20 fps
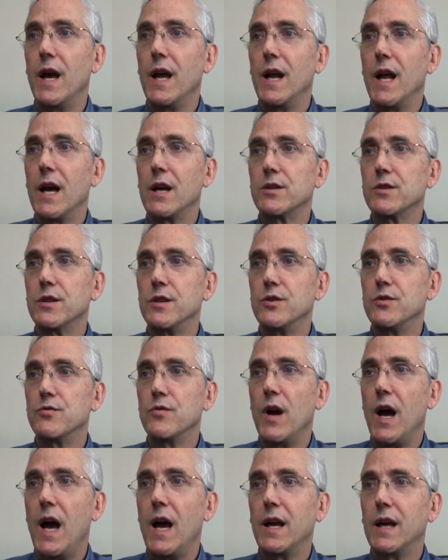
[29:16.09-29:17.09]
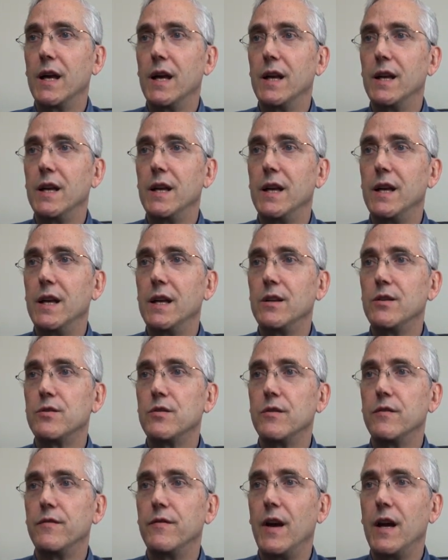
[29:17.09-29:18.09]
and actually drag it
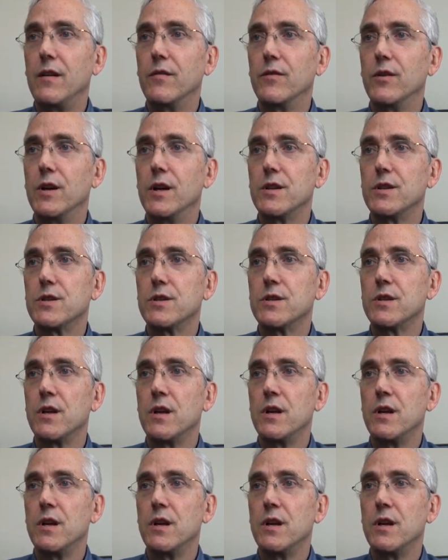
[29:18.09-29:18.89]
into favorites.